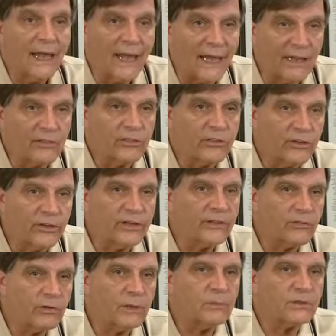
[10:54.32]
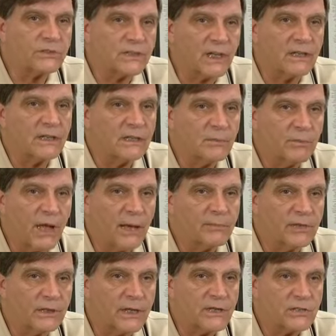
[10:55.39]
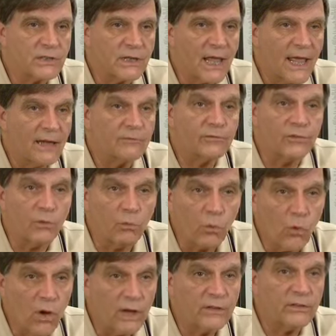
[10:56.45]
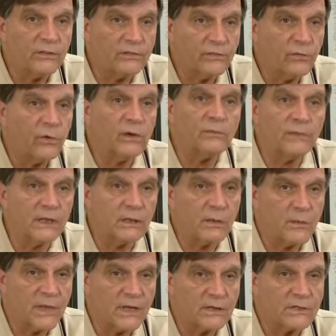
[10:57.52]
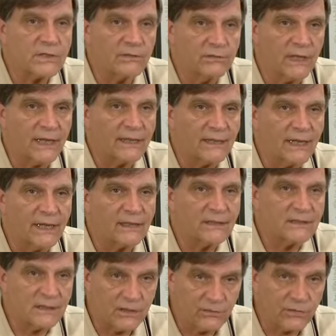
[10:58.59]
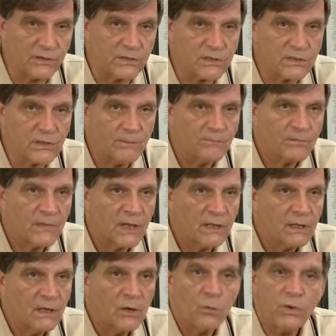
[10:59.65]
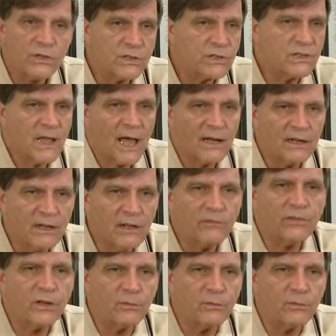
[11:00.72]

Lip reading: and 33% of the population had from 1 to 4 millimeters of leg length difference, which is not enough